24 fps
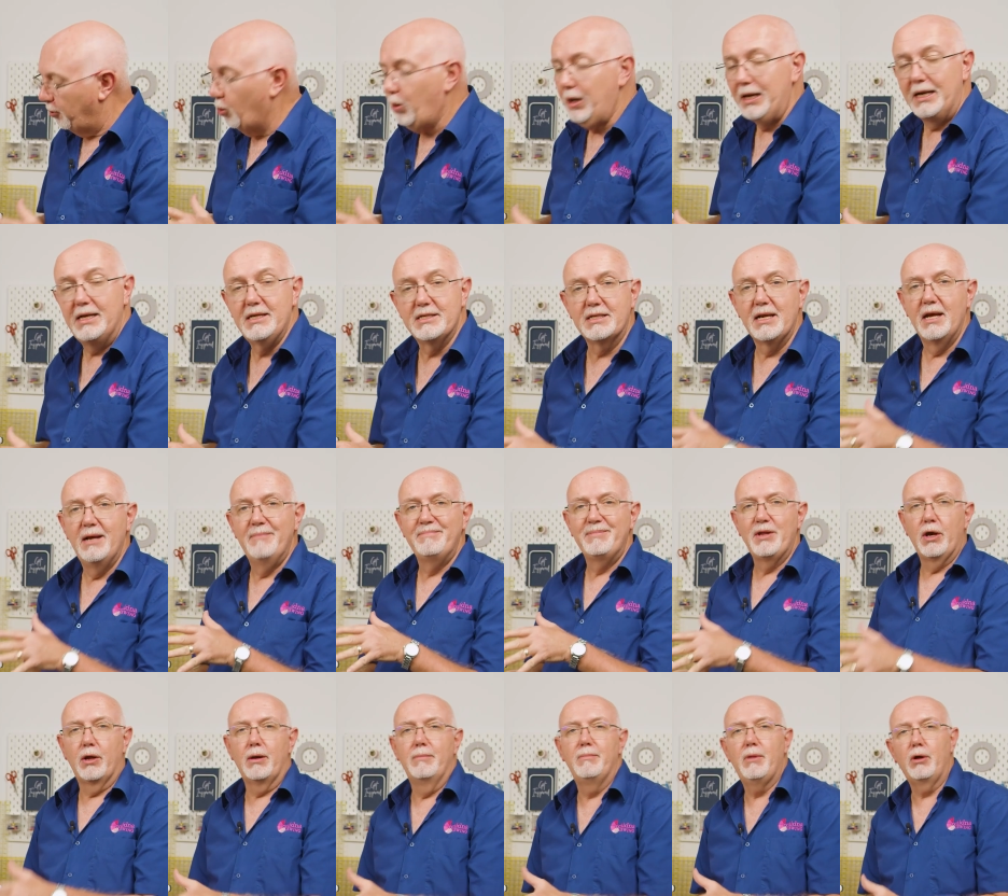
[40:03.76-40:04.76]
point is
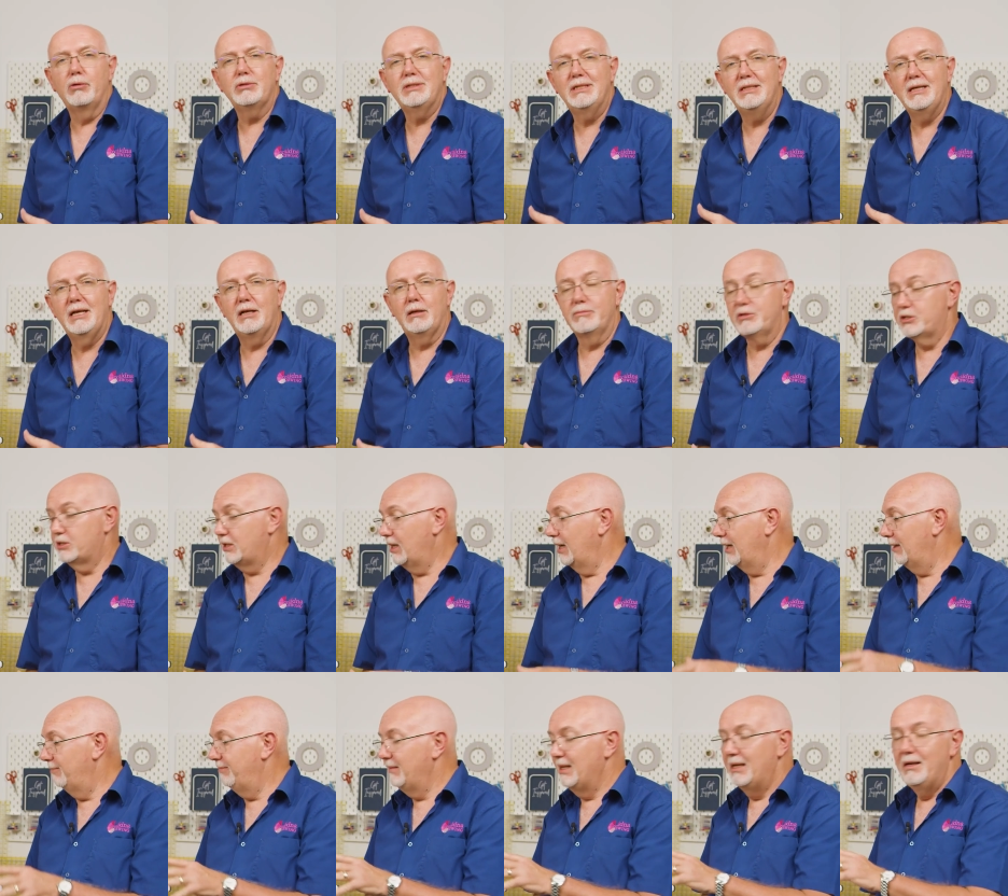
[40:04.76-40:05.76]
on a multi-needle
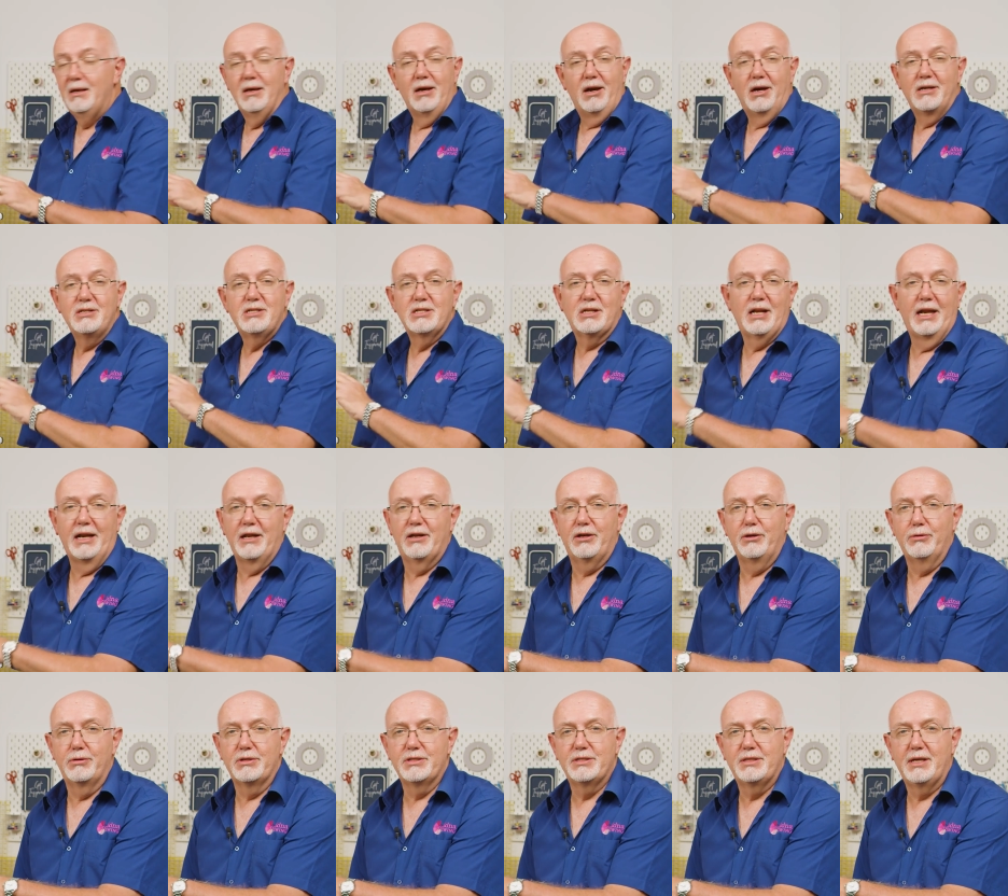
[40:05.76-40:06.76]
machine, I just let
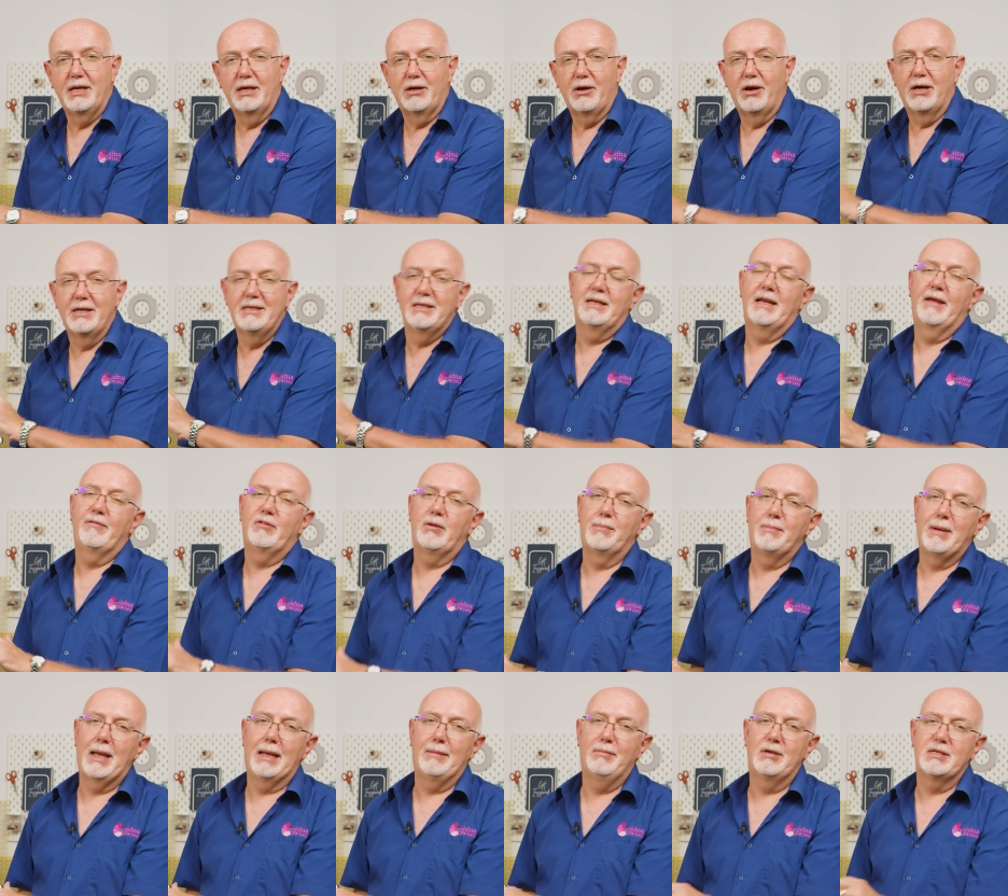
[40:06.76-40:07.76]
it do its thing. I didn't have to
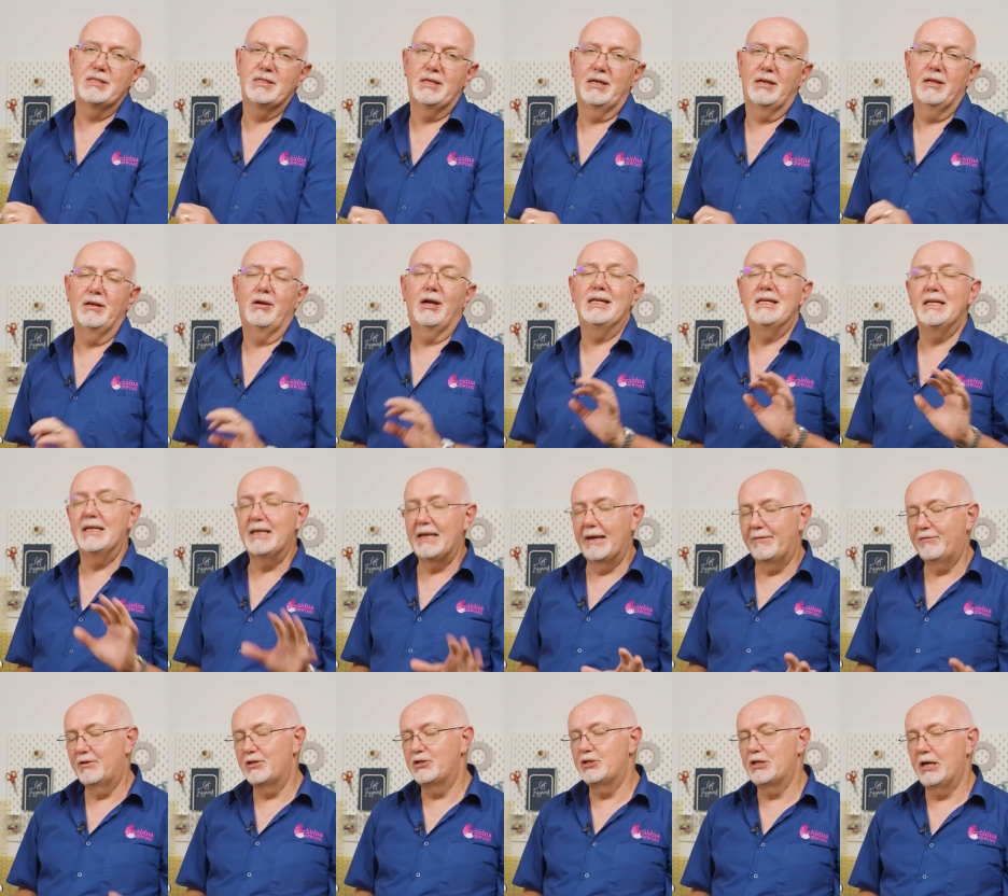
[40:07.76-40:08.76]
babysit it. I didn't
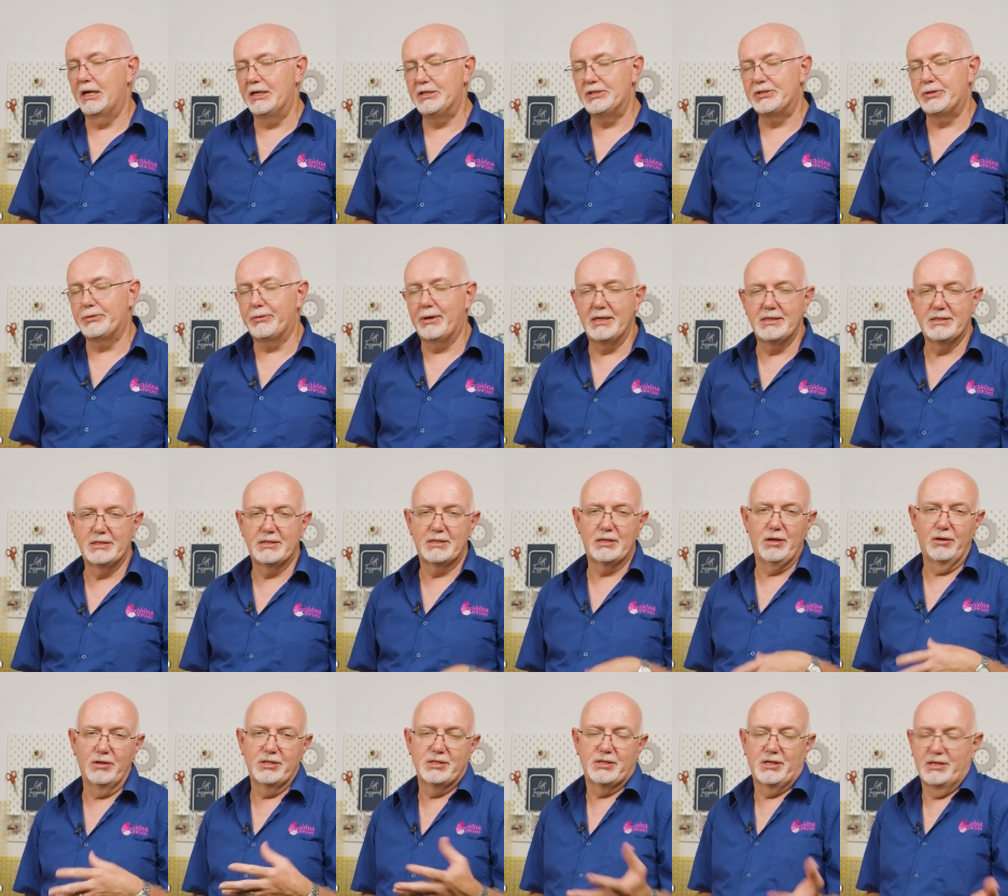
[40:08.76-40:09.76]
have to change threads. As
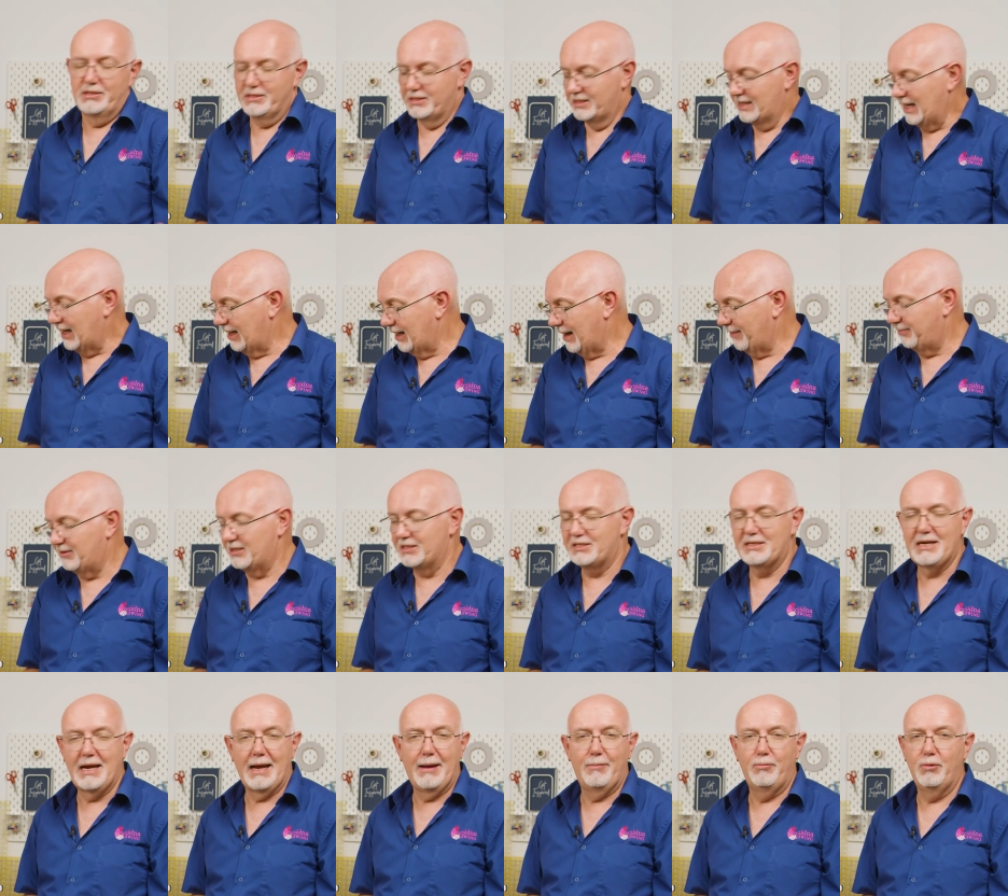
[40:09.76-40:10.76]
long as I set it up to
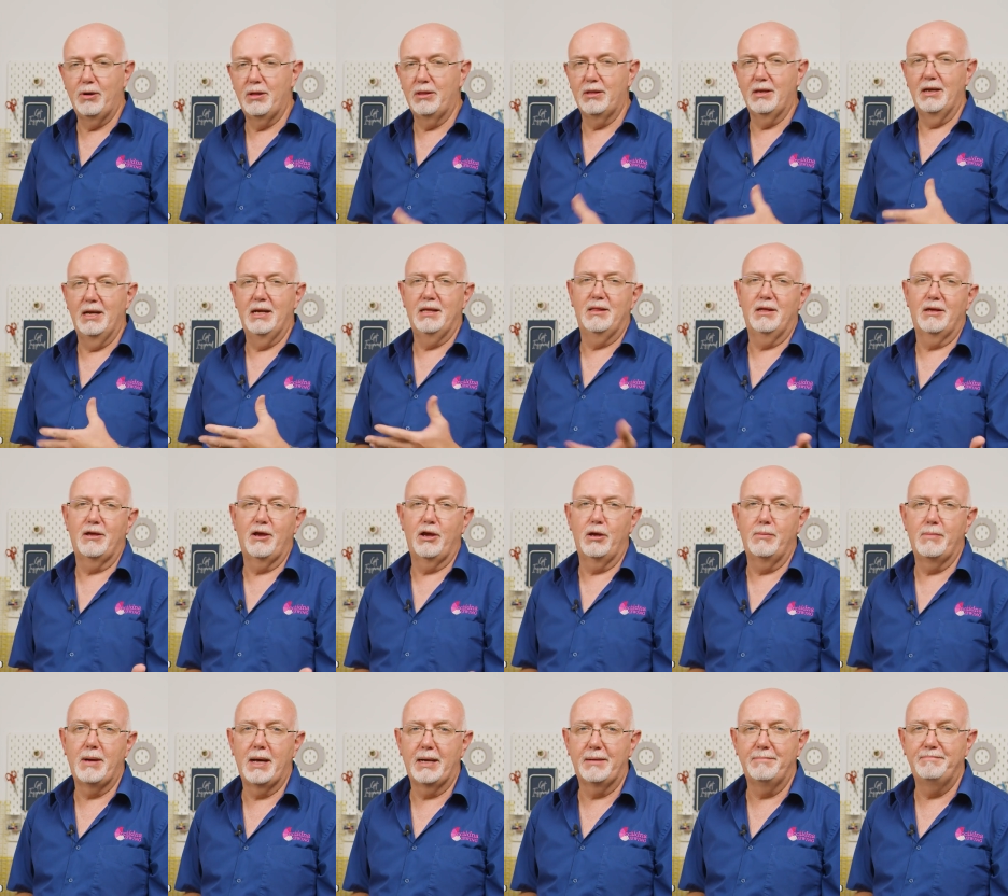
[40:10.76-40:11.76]
start with and hit the
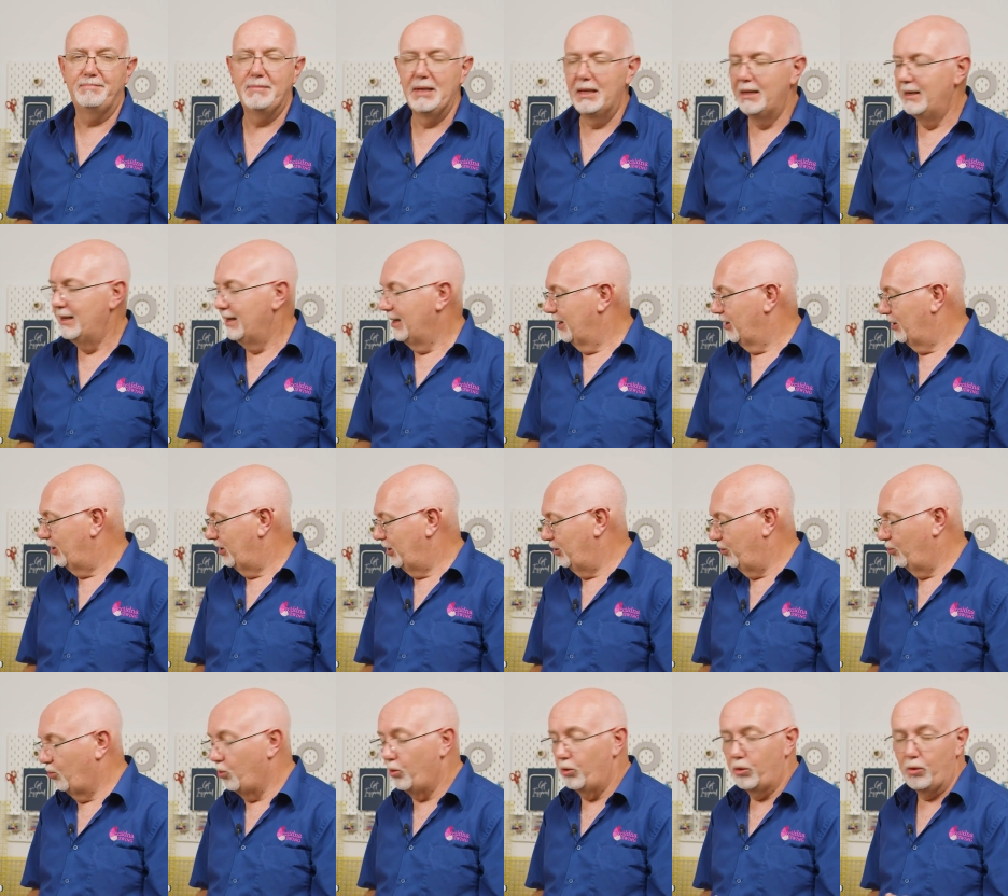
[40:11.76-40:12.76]
go button,
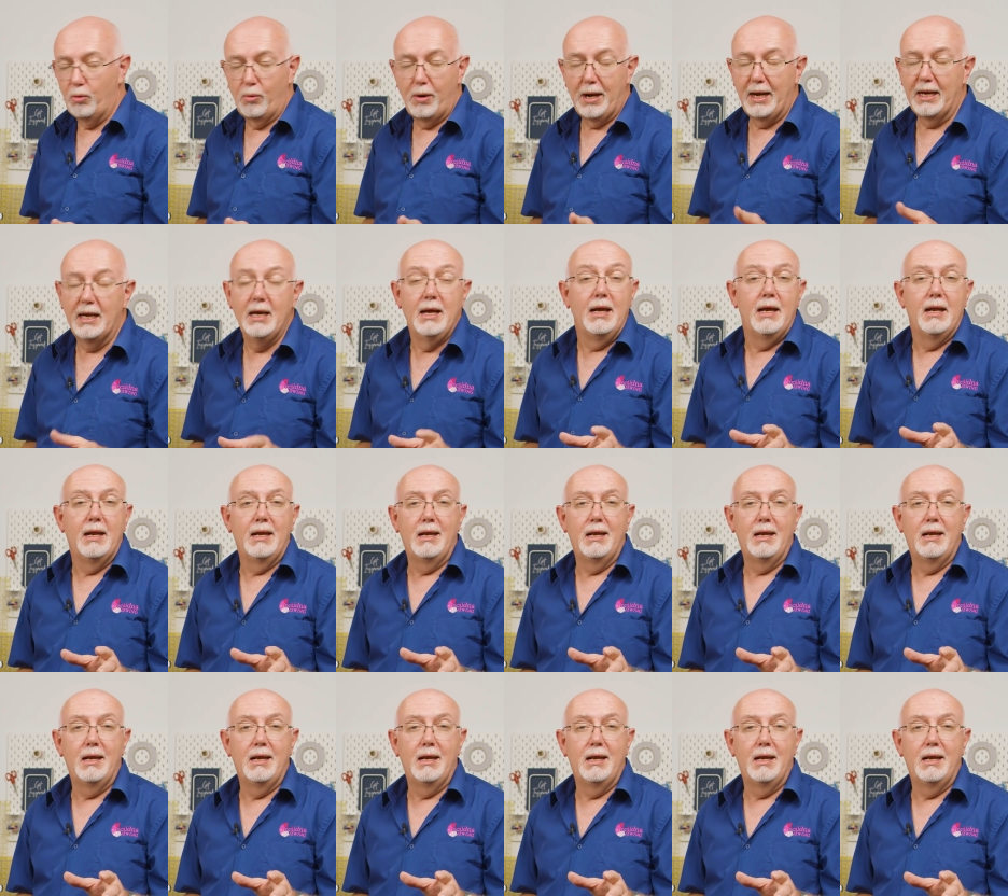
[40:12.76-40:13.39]
you walk away.